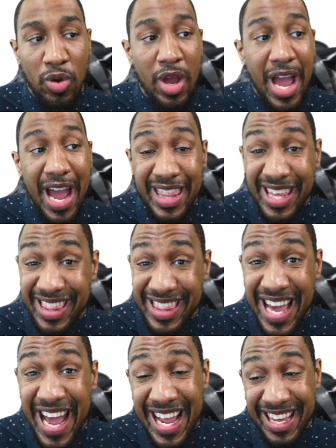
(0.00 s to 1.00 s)
I think
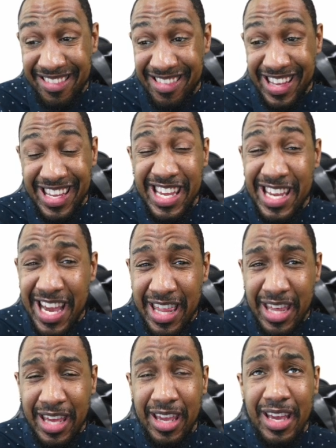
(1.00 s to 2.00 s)
that is the key. I think
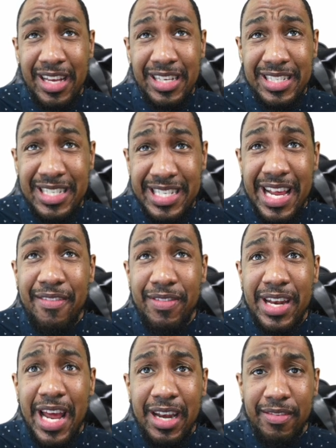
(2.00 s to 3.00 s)
7
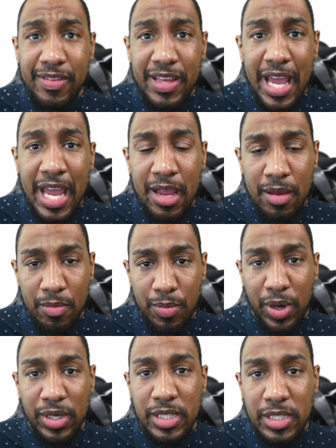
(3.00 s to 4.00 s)
out of the 8
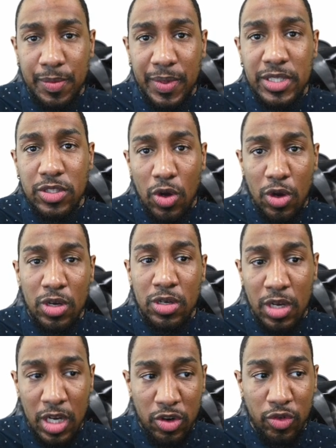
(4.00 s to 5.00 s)
participants all
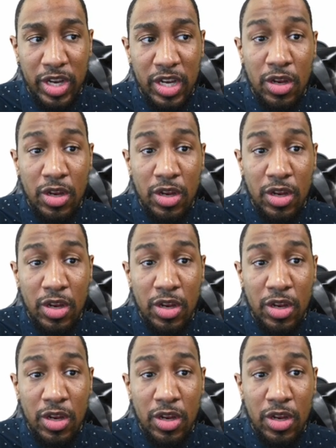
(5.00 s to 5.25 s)
agreed